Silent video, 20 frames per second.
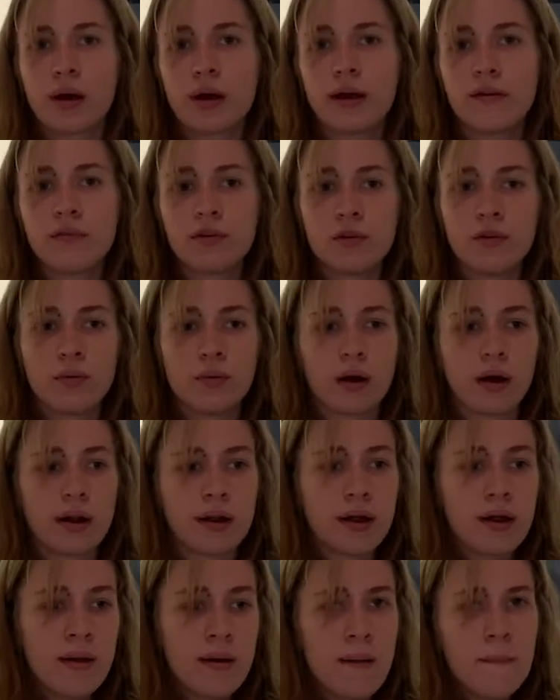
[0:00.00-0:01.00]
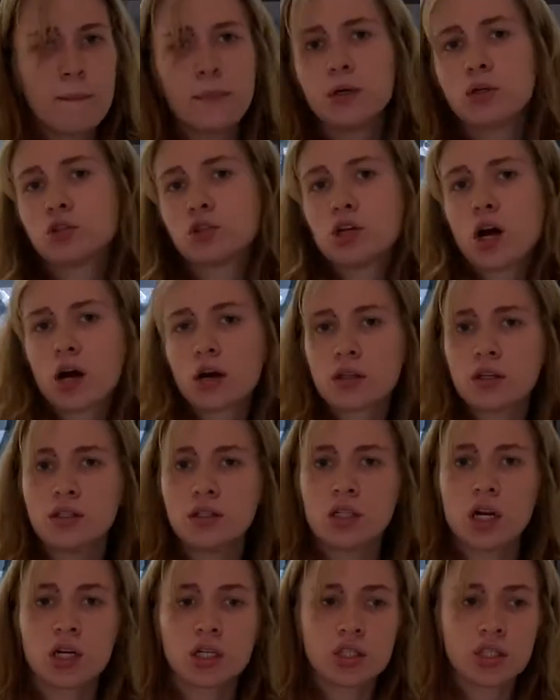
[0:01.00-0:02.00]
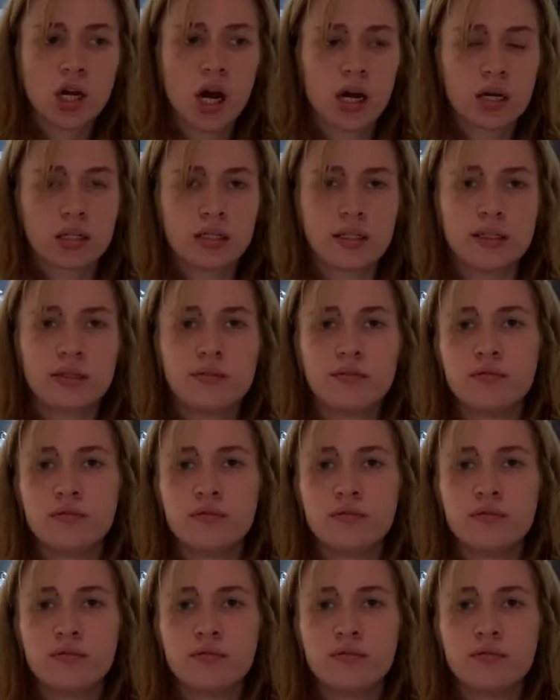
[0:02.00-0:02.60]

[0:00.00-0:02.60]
If you want milk chocolate, dark chocolate,